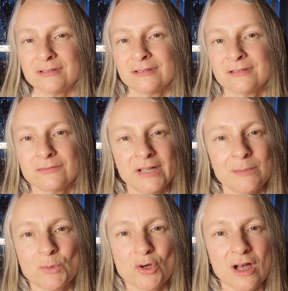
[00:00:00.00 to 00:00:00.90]
There's
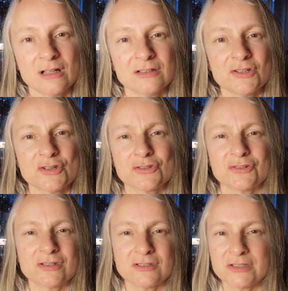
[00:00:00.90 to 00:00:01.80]
rainbow colors,
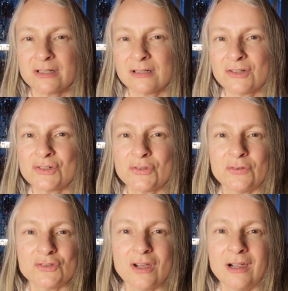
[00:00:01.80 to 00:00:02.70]
there's stars,
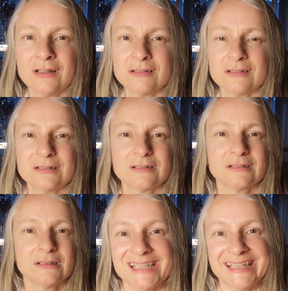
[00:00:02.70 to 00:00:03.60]
there's
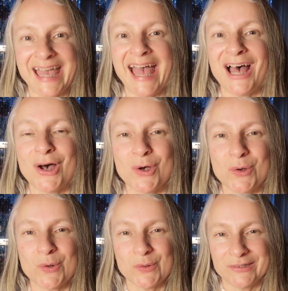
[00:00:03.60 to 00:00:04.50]
hearts,
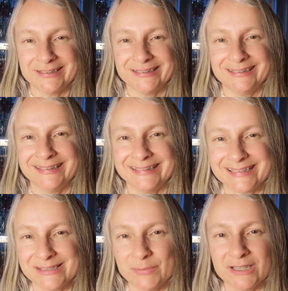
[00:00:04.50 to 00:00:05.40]
cacao, and
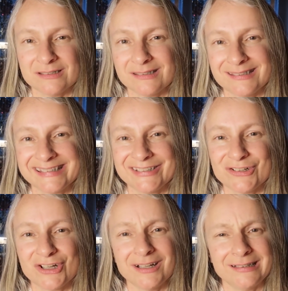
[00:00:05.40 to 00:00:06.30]
spices, and
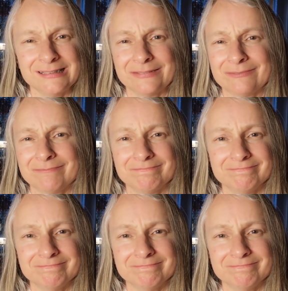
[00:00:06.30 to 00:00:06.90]
all kinds of